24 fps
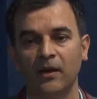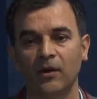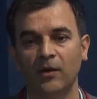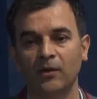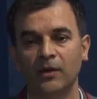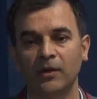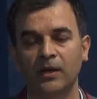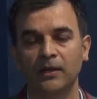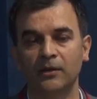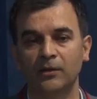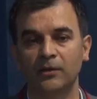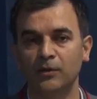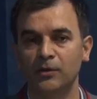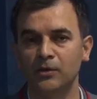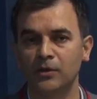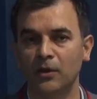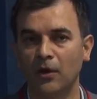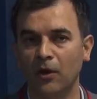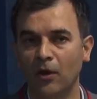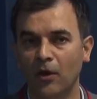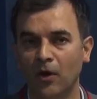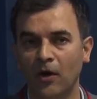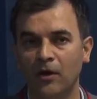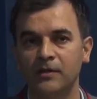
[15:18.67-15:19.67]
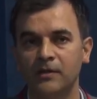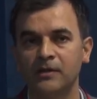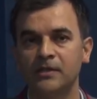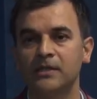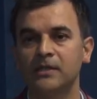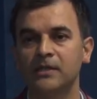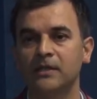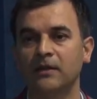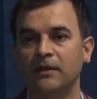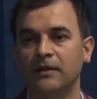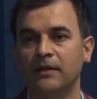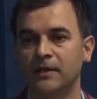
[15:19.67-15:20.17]
okay, those
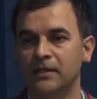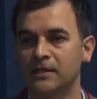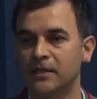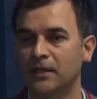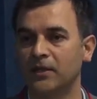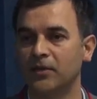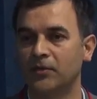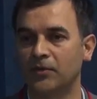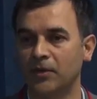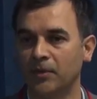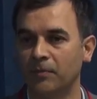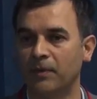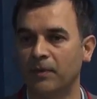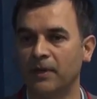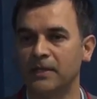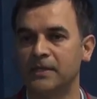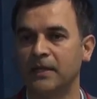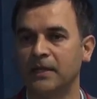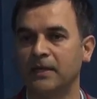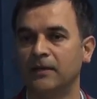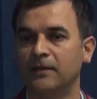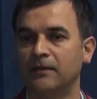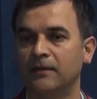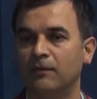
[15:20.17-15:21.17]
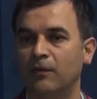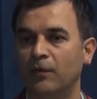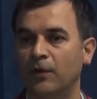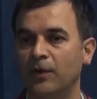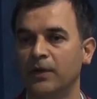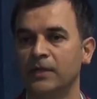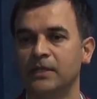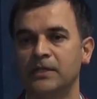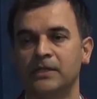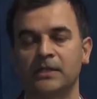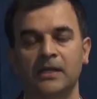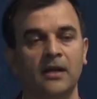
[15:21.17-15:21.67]
Lords doesn't represent the
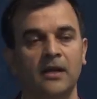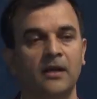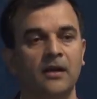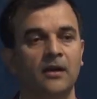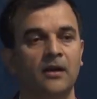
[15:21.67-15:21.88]
voice